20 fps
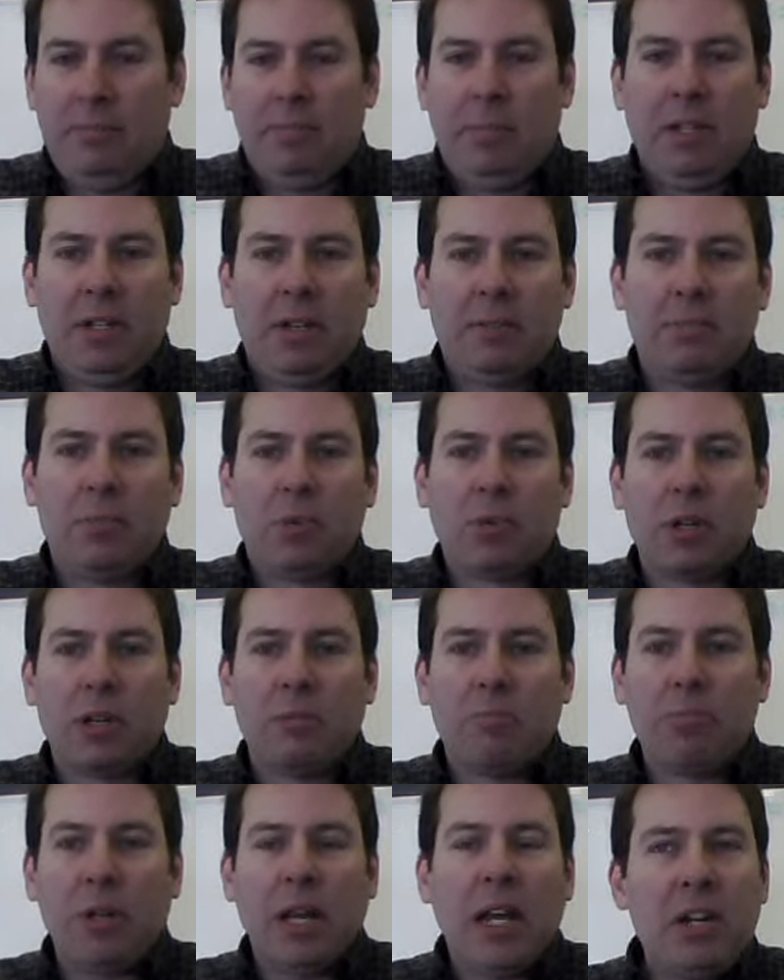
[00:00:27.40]
become more
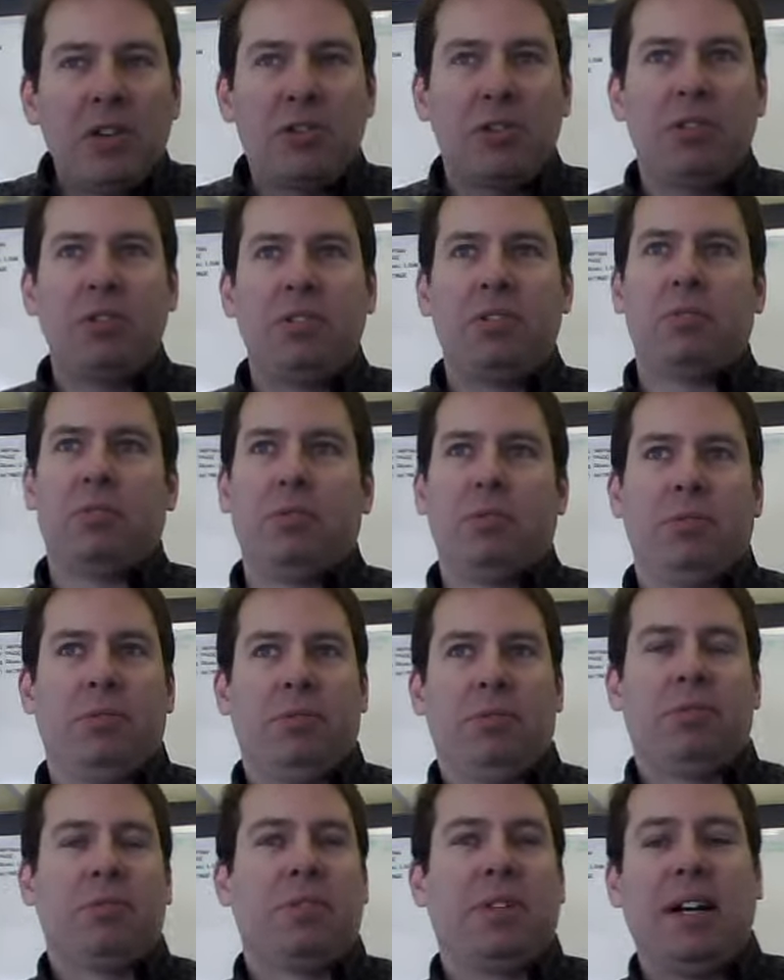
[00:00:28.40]
impatient or,
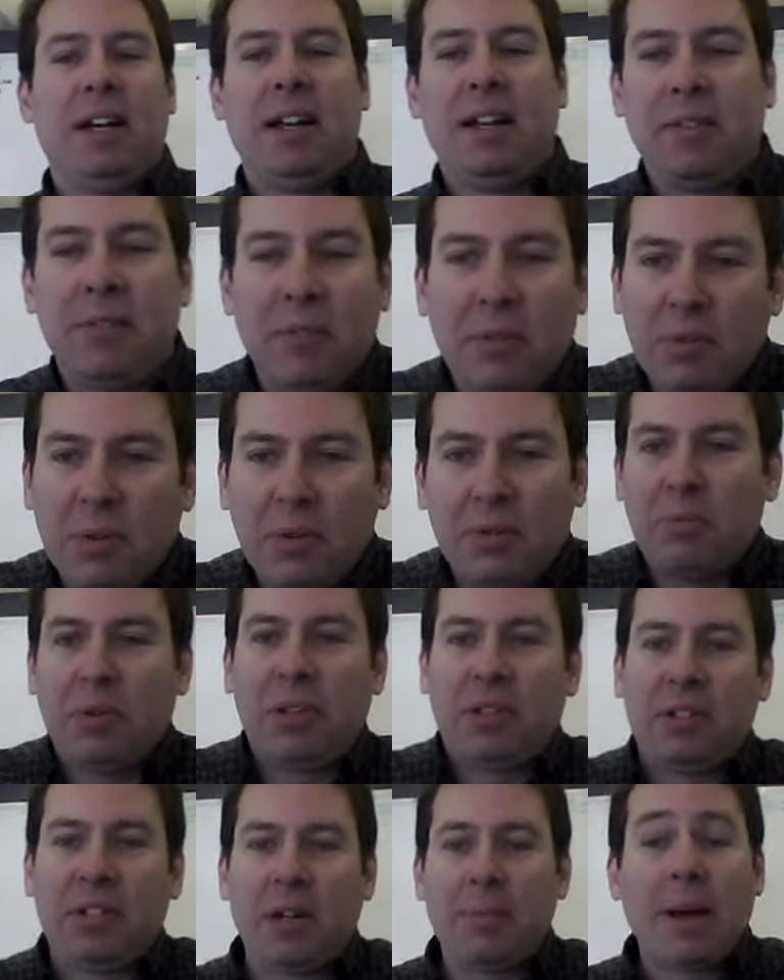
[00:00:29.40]
or uh,
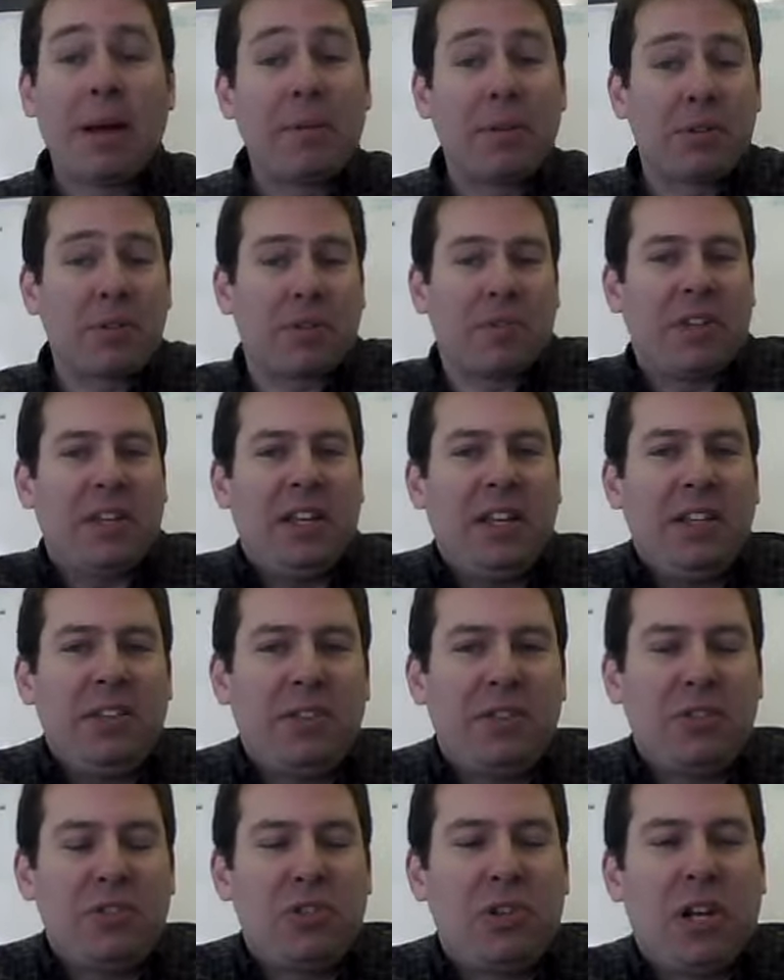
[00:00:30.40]
with time. I'm not sure if
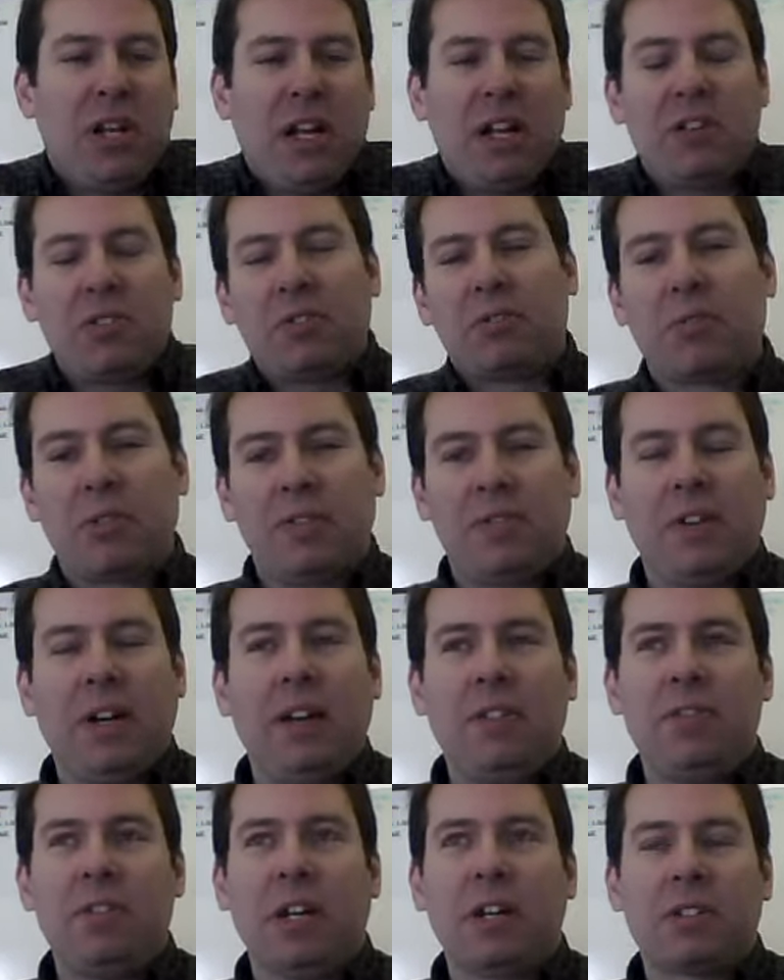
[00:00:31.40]
he's changed or if
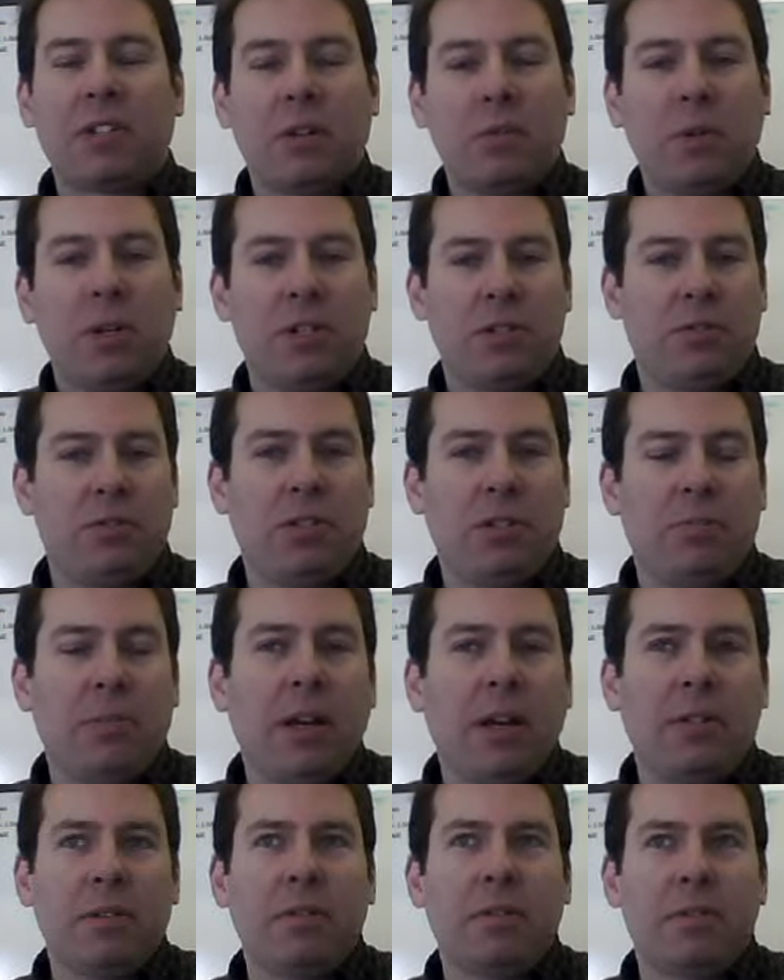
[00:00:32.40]
I've changed. I watch Chris
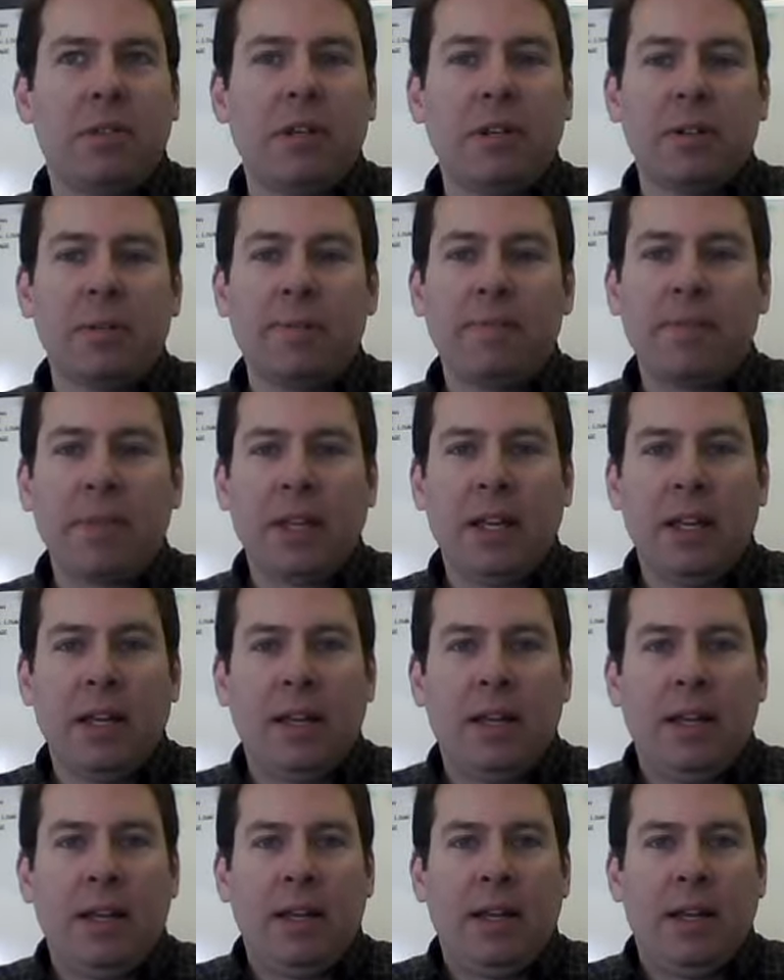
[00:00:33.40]
Matthews now,
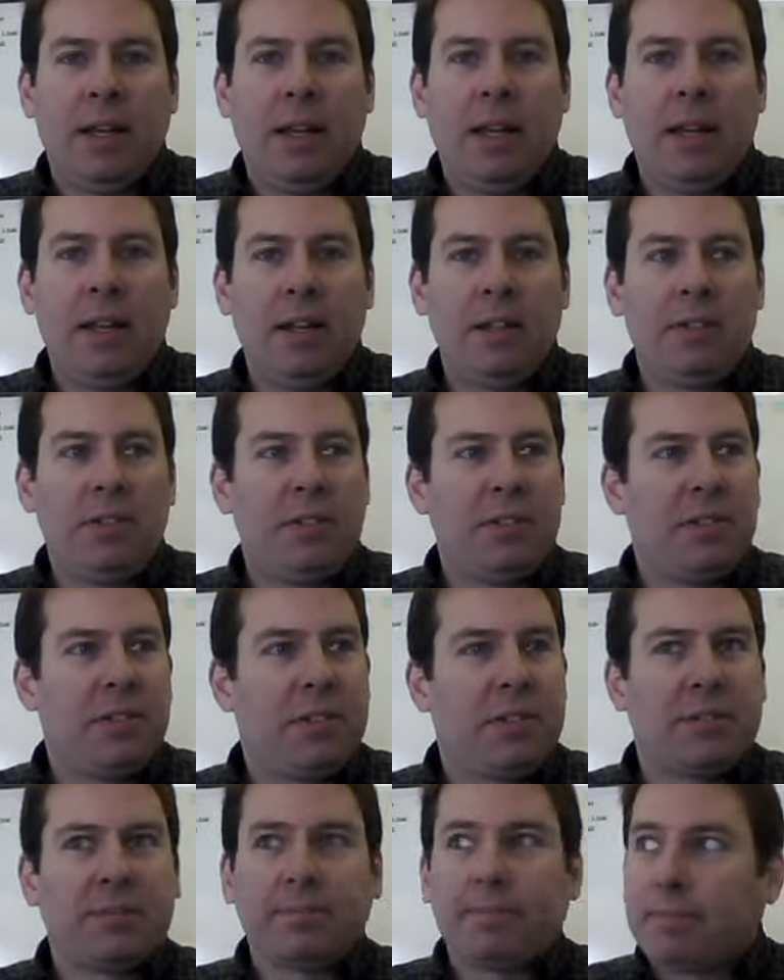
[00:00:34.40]
and it's
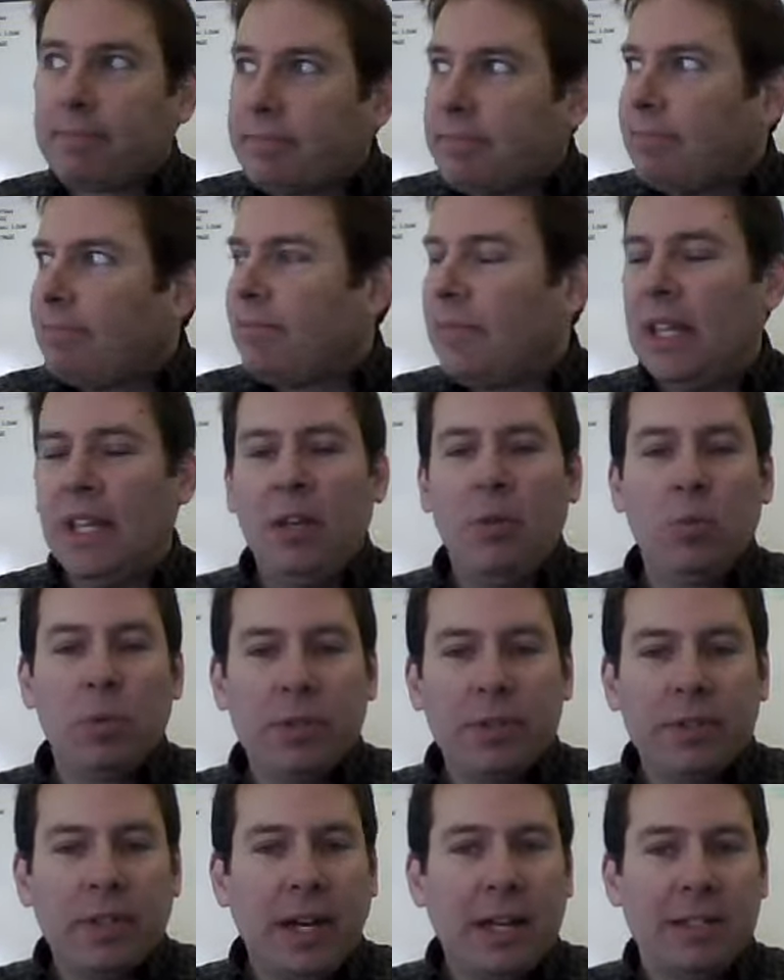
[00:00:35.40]
just he
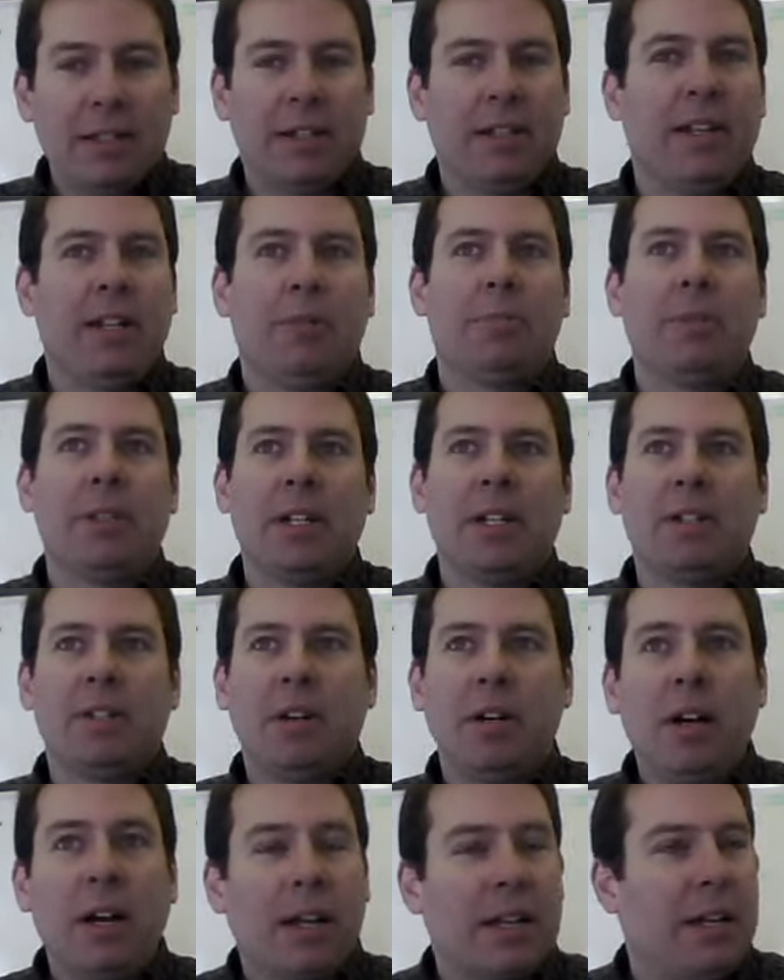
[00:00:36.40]
will not let anybody
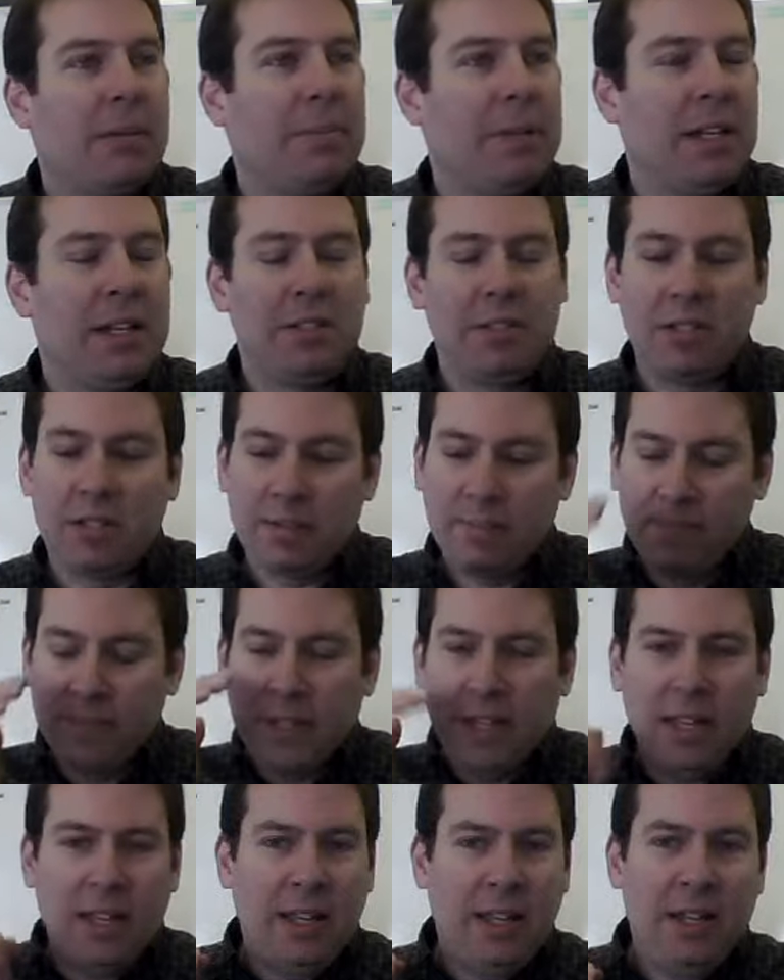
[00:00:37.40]
talk. I mean, it just
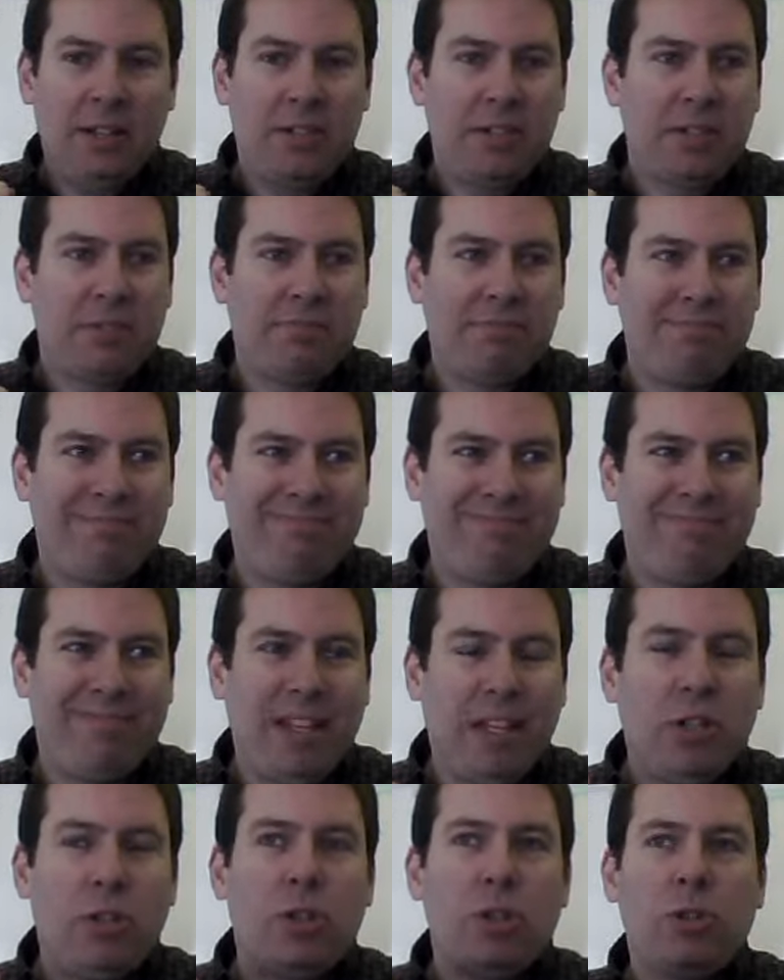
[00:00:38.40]
he just
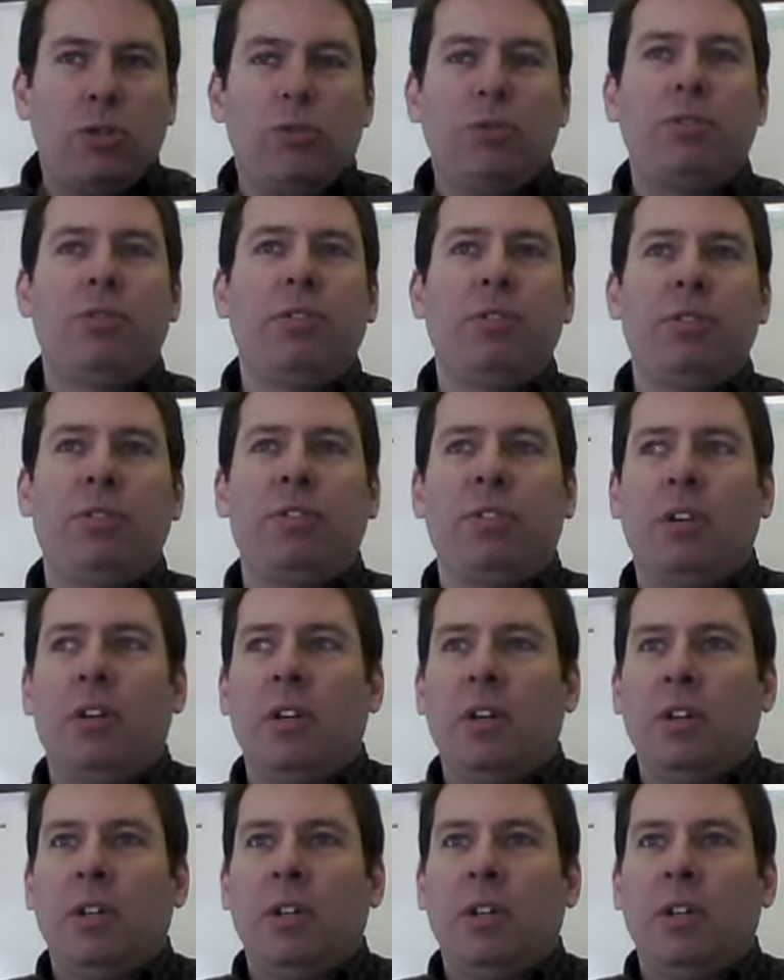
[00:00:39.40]
he chooses.